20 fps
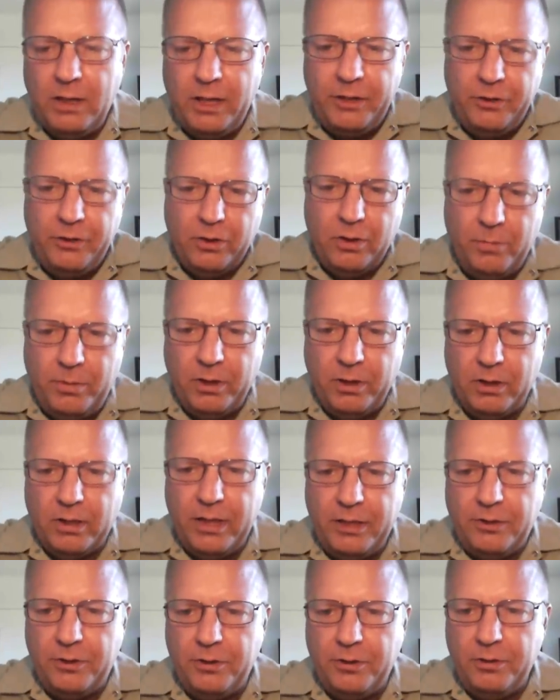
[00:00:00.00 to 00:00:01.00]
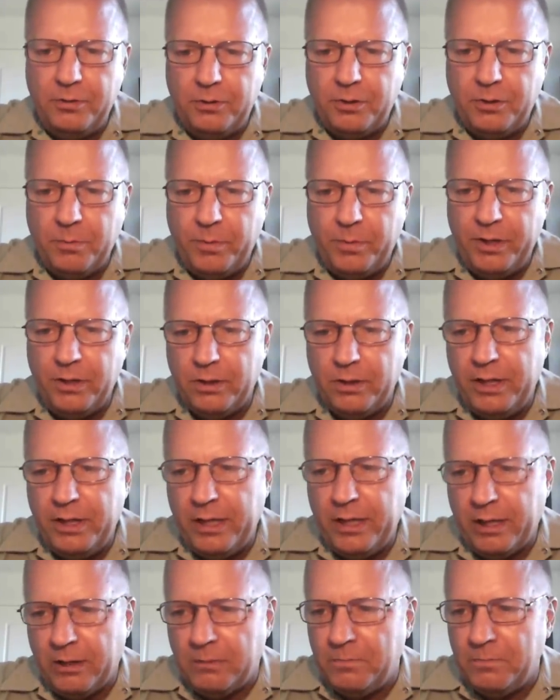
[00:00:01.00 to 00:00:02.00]
and your ability to to be on
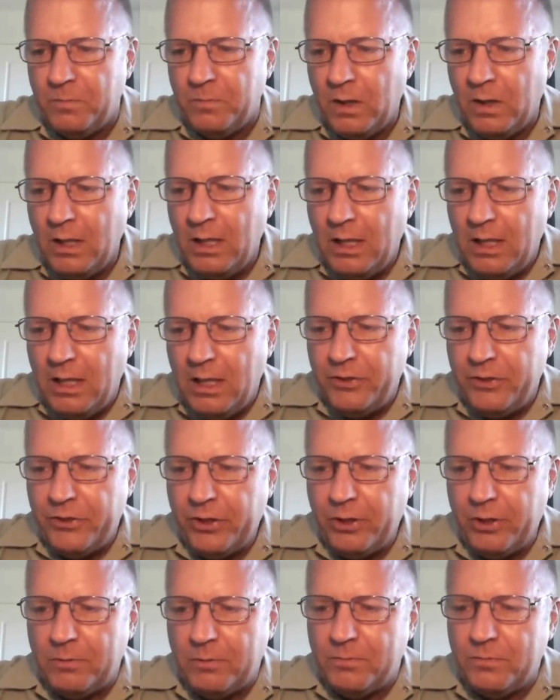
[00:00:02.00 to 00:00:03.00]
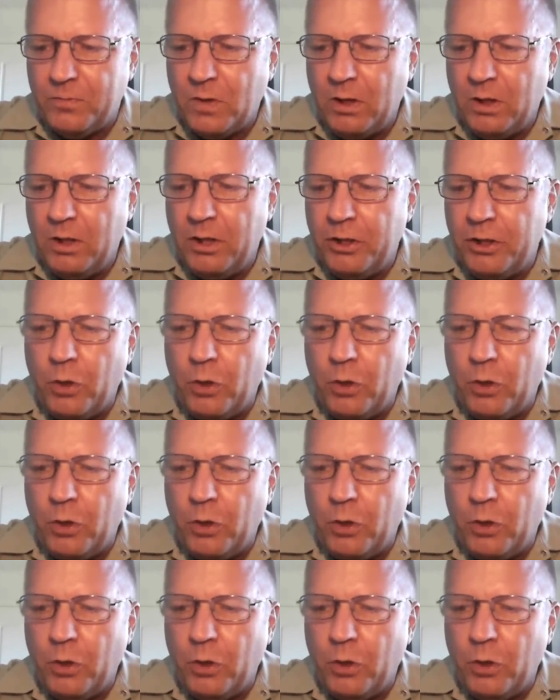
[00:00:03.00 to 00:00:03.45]
the air. So